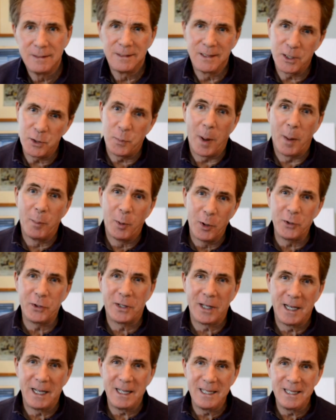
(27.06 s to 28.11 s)
It's my
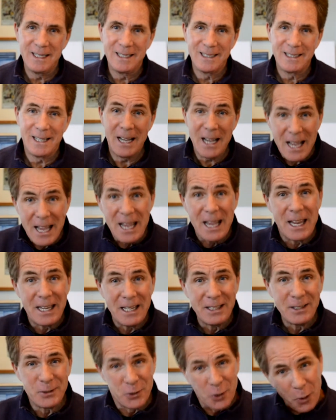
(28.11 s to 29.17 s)
birthday.
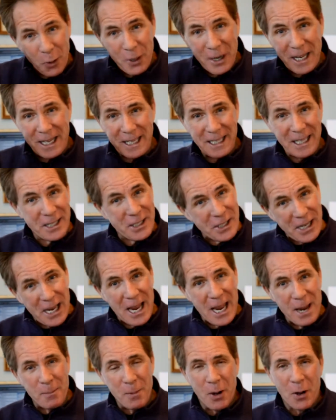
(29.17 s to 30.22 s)
Hey, Shorty, get your
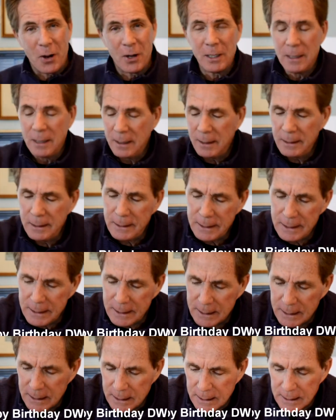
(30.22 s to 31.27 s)
game on.
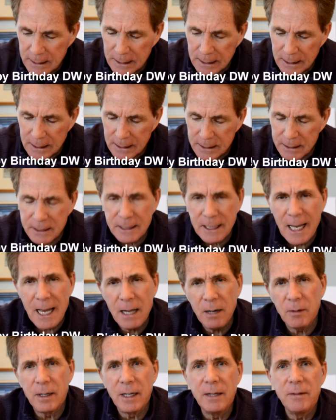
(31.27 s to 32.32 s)

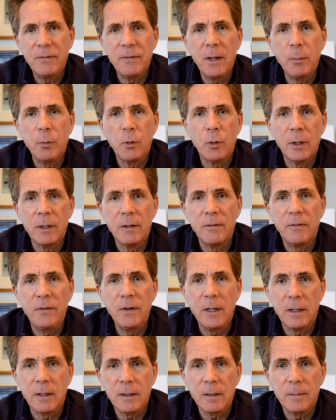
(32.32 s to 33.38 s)
Saturday, February the
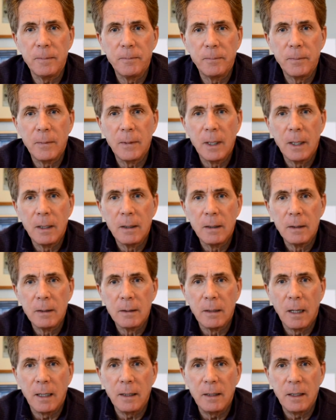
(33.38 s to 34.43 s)
5th,
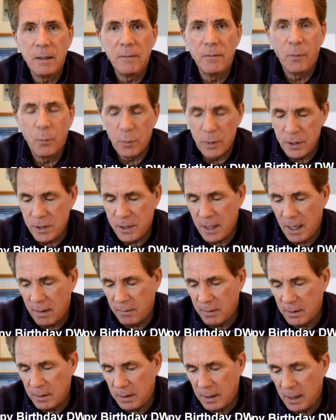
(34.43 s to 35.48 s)

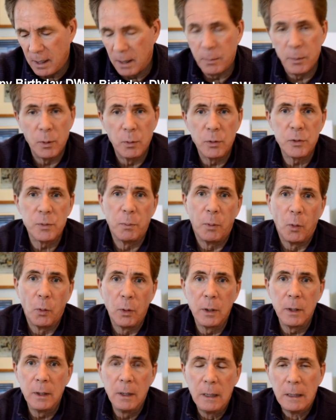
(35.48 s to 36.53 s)
1947, DW was
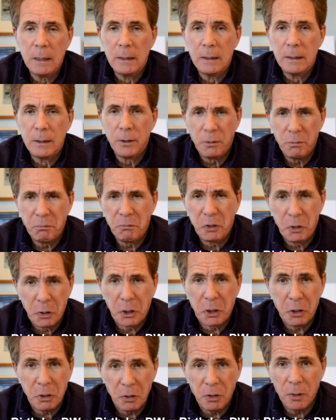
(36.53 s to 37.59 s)
born. You
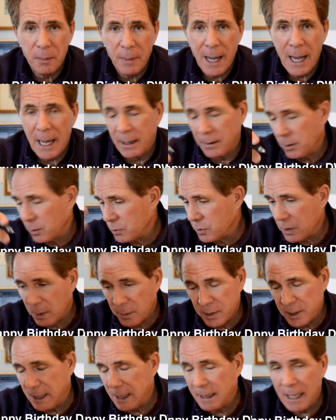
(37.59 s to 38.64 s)
can do the math. Those
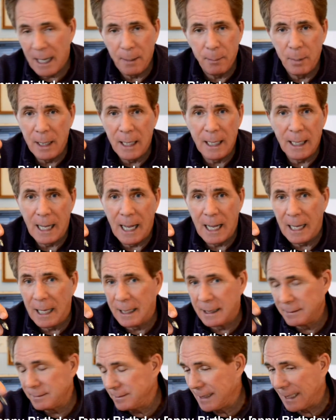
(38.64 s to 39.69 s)
numbers get that big, I